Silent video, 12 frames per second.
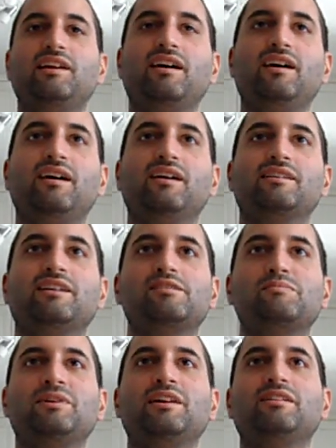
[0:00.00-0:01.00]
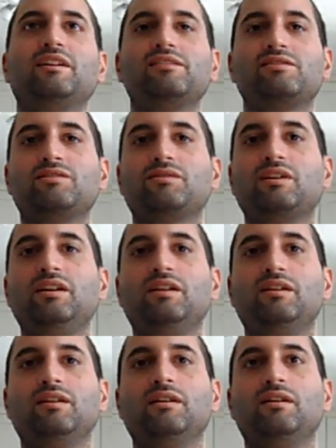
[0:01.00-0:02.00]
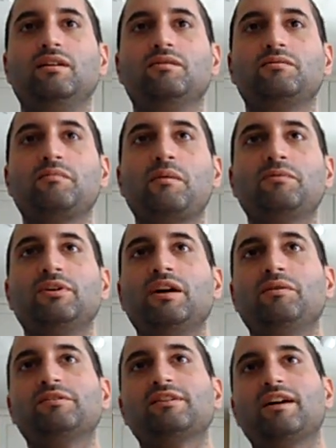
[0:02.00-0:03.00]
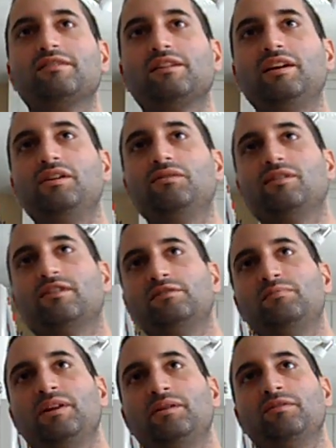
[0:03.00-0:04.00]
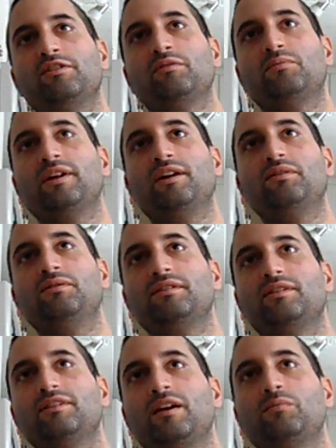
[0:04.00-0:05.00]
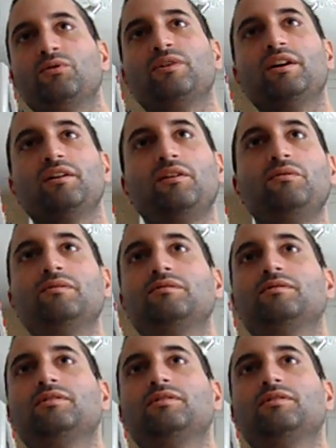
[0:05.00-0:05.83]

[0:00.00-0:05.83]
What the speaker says: Yeah, that's pretty nice, Junie. Remember I was asking you not to play with your Play-Doh at the table right now?